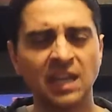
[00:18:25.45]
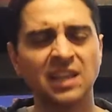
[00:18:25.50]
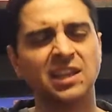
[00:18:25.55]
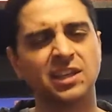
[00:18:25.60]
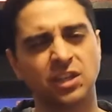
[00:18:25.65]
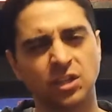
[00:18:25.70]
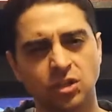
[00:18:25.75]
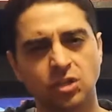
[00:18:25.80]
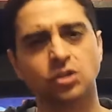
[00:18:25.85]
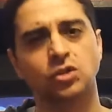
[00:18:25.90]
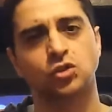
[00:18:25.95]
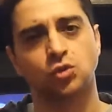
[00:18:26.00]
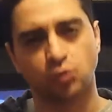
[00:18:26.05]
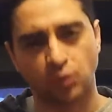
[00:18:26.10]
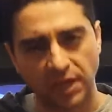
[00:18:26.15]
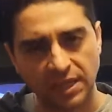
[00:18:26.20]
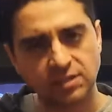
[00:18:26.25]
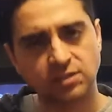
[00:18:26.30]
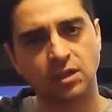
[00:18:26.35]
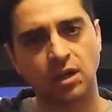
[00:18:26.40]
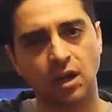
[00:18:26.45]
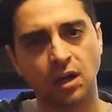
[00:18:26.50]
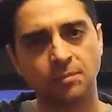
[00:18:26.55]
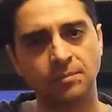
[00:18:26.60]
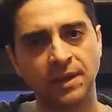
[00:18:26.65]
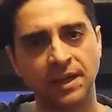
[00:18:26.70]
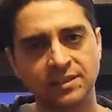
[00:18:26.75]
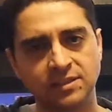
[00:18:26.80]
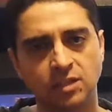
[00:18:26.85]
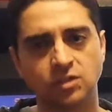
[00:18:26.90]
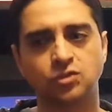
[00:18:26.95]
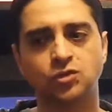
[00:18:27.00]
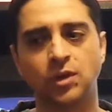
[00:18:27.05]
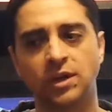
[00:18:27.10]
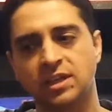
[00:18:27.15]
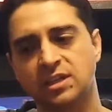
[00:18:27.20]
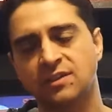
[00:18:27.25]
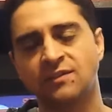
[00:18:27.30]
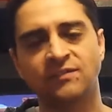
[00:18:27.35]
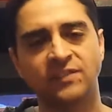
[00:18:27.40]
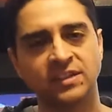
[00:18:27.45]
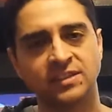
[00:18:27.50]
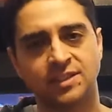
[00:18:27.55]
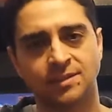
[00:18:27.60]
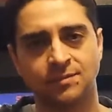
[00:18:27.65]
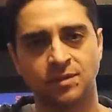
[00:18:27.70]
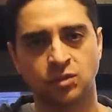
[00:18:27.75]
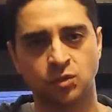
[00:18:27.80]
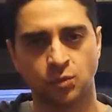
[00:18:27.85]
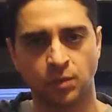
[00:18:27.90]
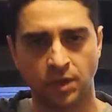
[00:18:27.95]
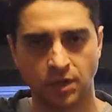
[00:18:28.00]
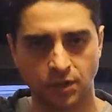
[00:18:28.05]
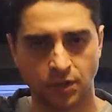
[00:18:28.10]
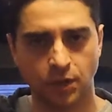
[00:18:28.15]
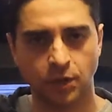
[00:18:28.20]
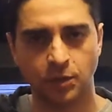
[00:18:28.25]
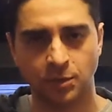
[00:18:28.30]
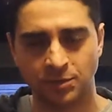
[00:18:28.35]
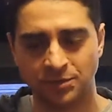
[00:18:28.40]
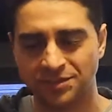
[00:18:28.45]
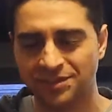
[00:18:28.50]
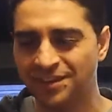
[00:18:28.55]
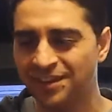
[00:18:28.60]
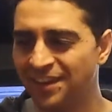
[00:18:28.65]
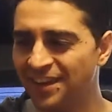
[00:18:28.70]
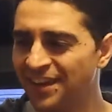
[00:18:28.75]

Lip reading: Like, those race car beds? I was trying to convince them it was one of those.